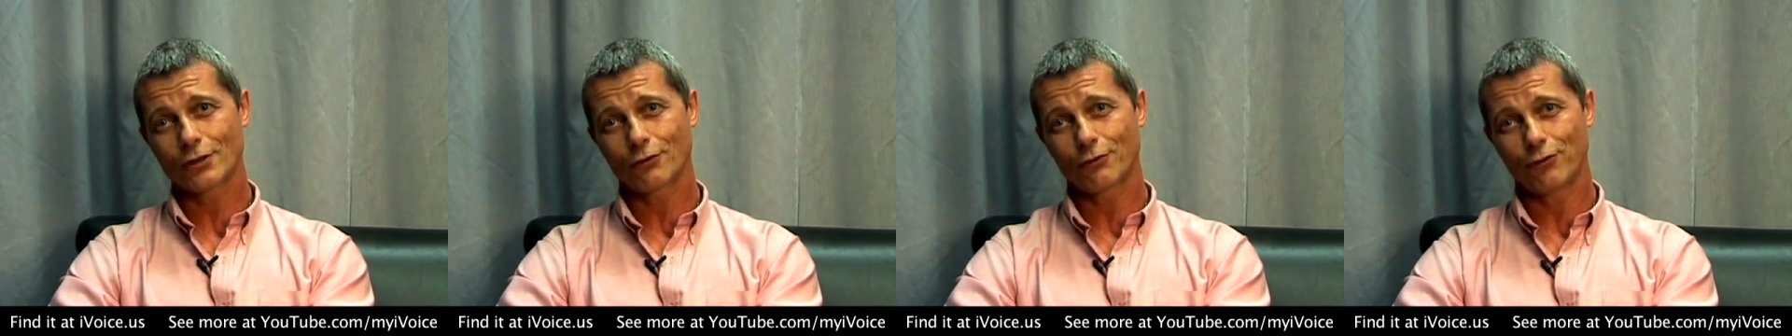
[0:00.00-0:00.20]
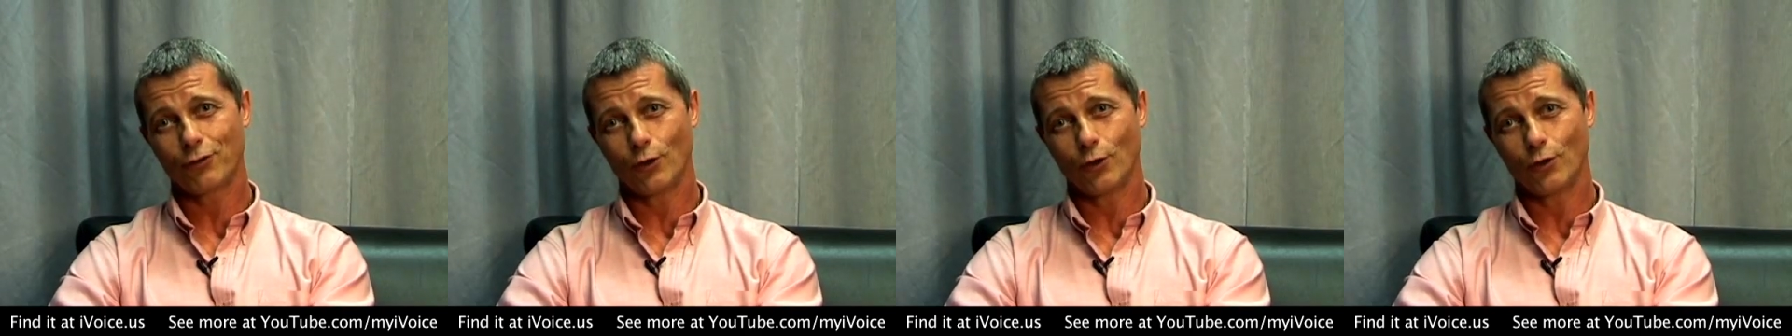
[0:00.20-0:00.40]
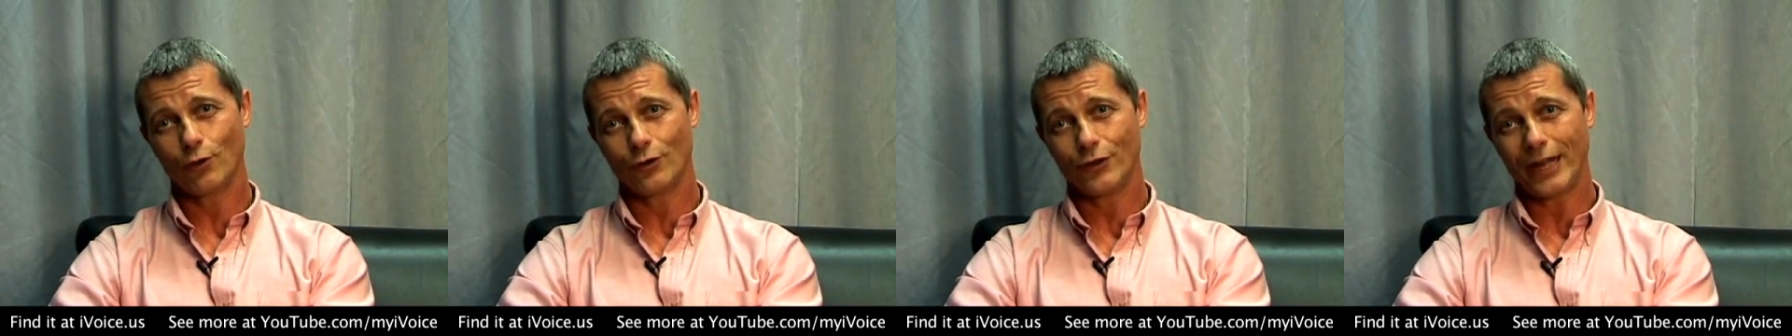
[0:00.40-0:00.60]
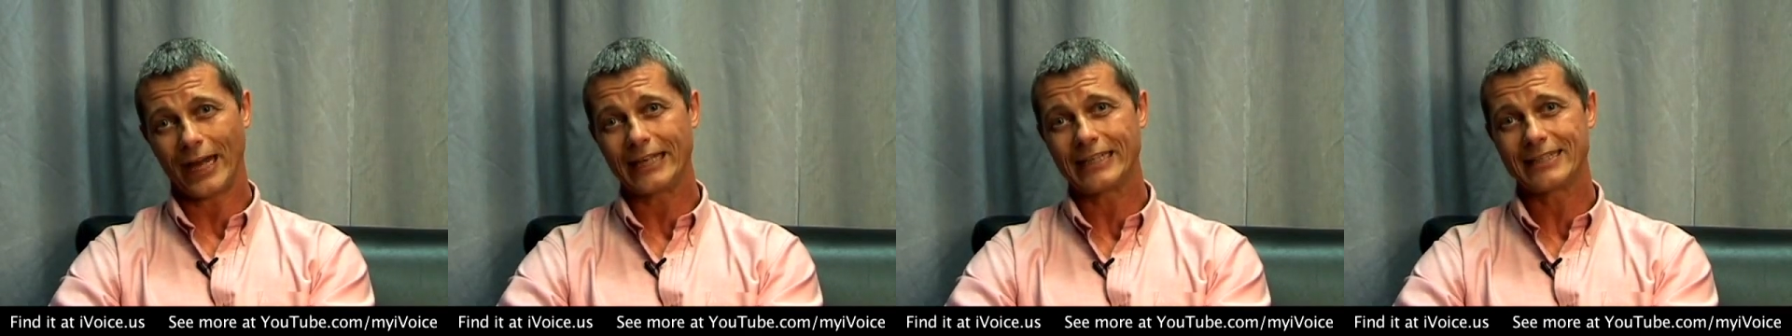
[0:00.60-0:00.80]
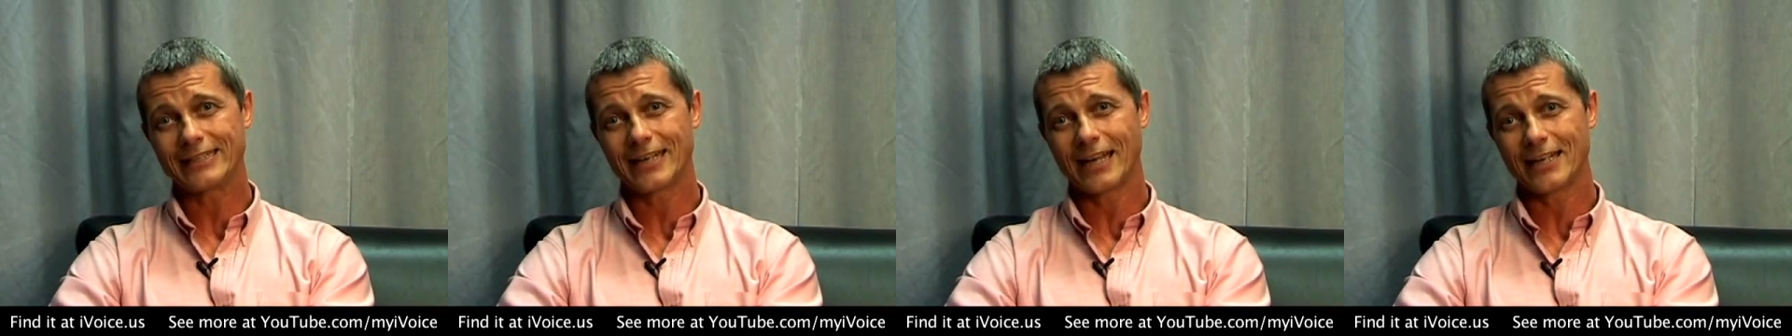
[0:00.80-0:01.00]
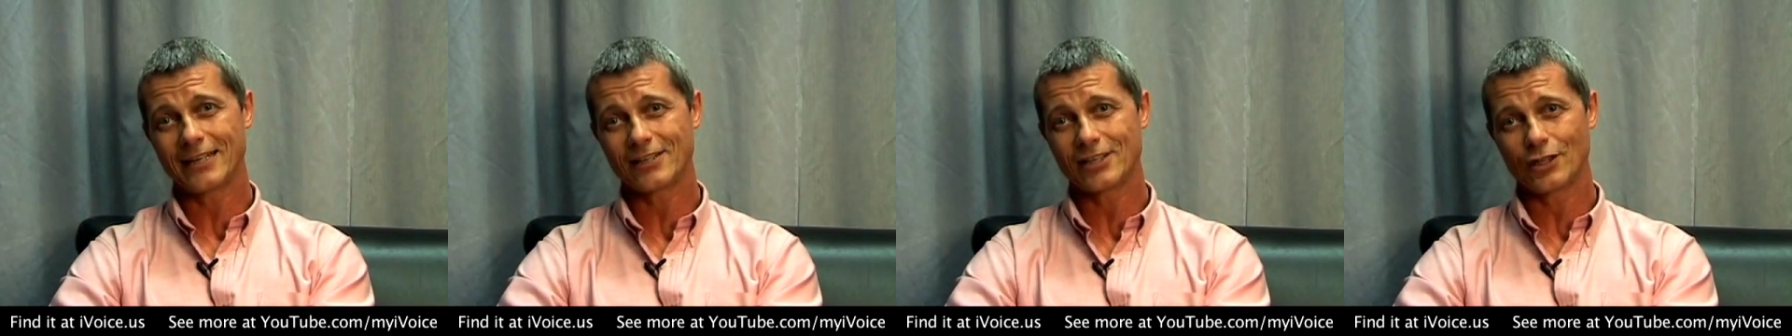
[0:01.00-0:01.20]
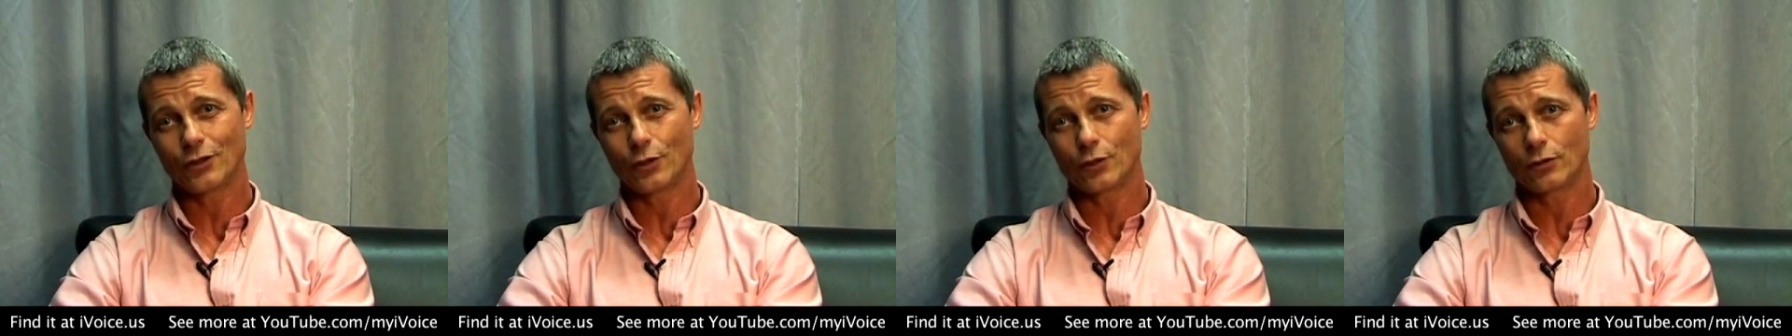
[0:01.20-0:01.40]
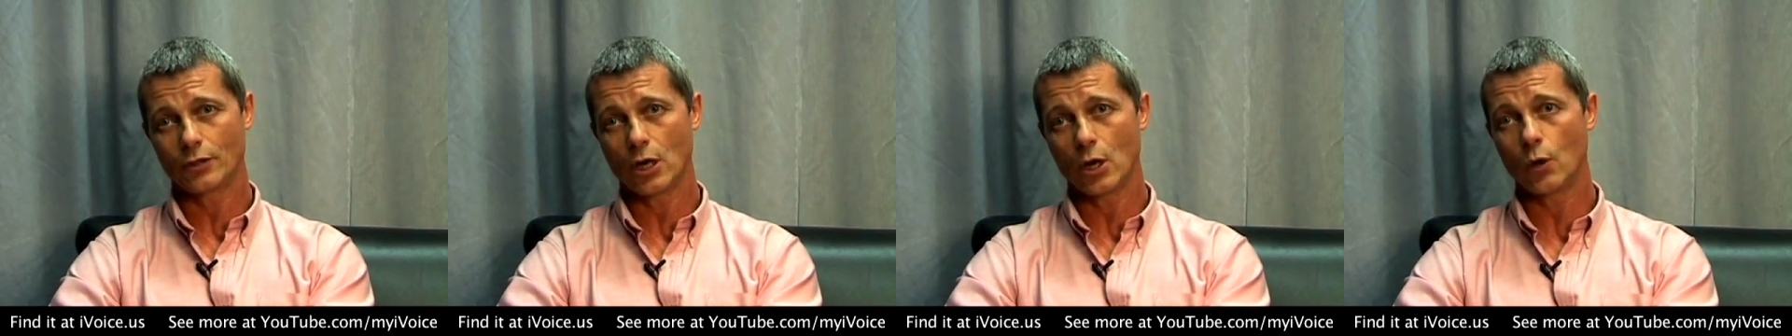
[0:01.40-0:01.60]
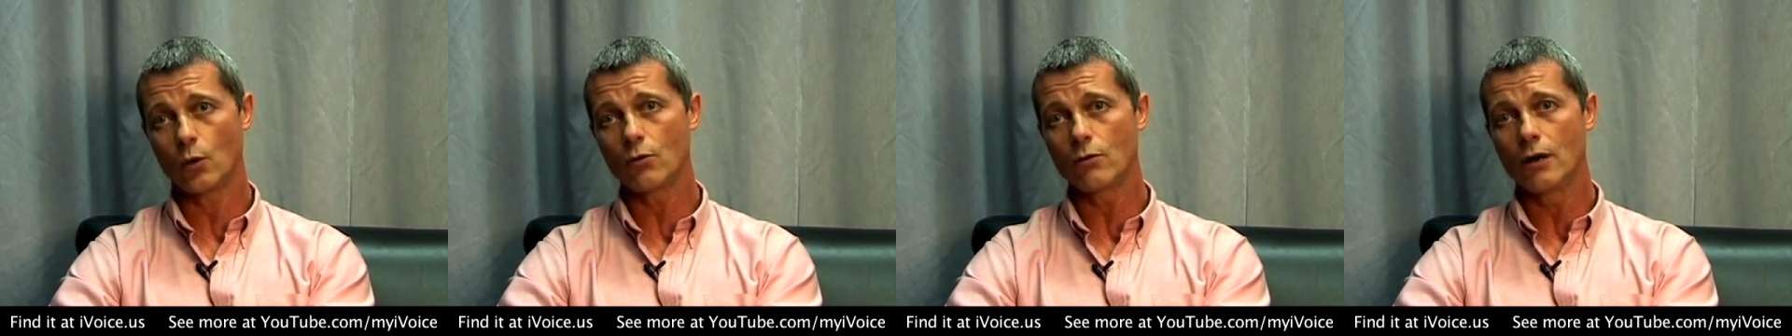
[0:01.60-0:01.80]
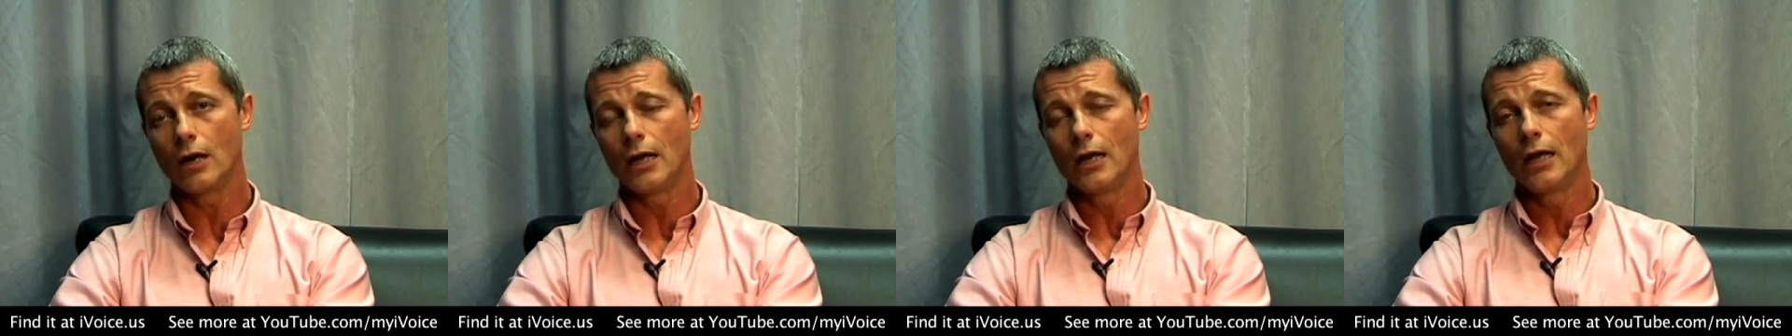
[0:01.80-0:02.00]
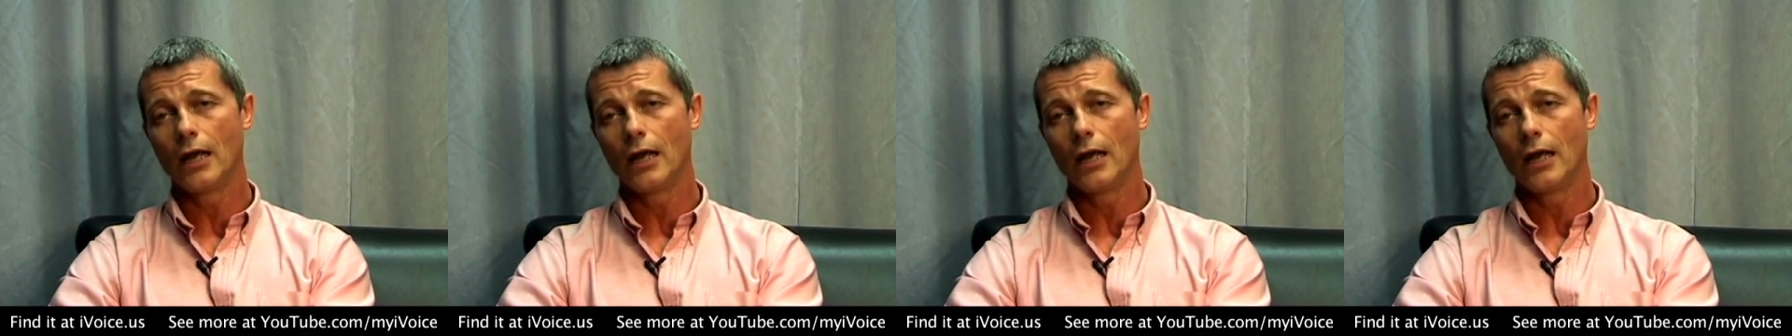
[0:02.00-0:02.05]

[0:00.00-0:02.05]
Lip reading: for 9 days in a row,